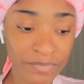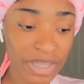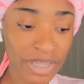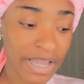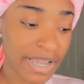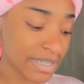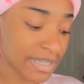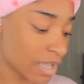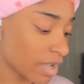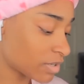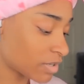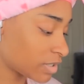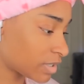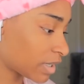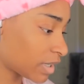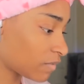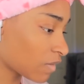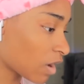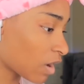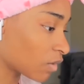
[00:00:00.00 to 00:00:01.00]
I guess I'll just
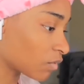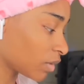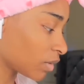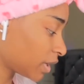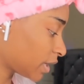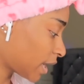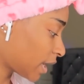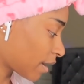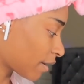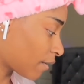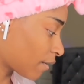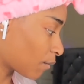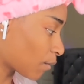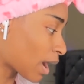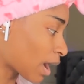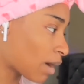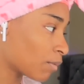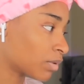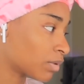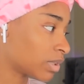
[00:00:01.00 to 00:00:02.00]
give y'all the rundown
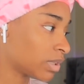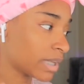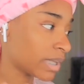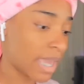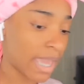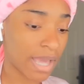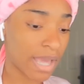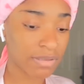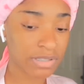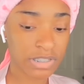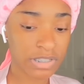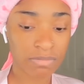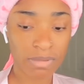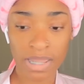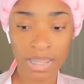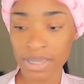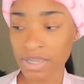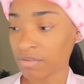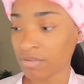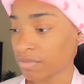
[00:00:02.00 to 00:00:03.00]
why I want to look at houses while
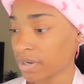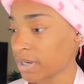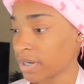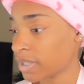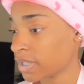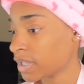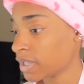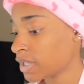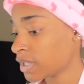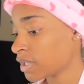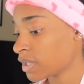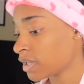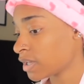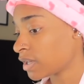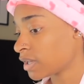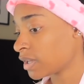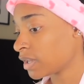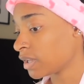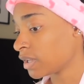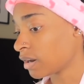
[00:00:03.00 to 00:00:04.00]
I get ready
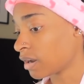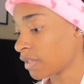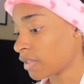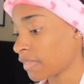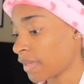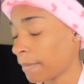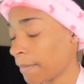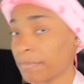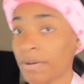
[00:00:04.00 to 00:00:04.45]
and all that.